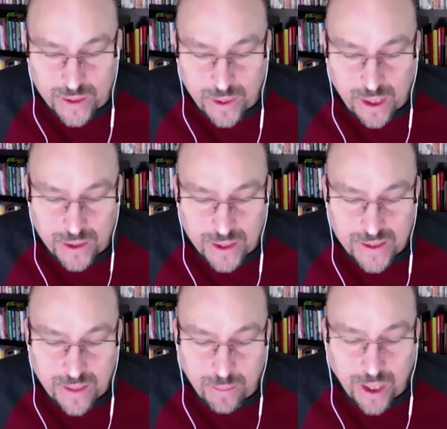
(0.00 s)
but I would just
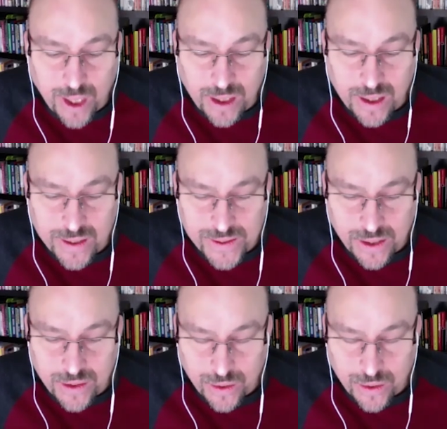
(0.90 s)
say blogging is
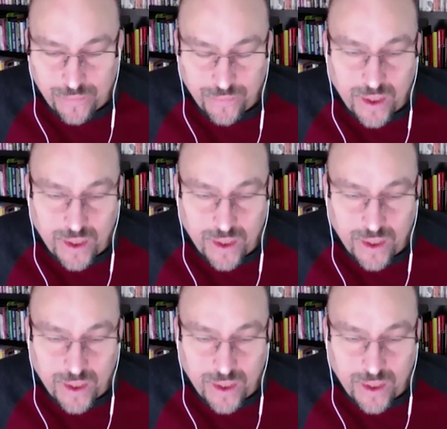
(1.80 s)
central.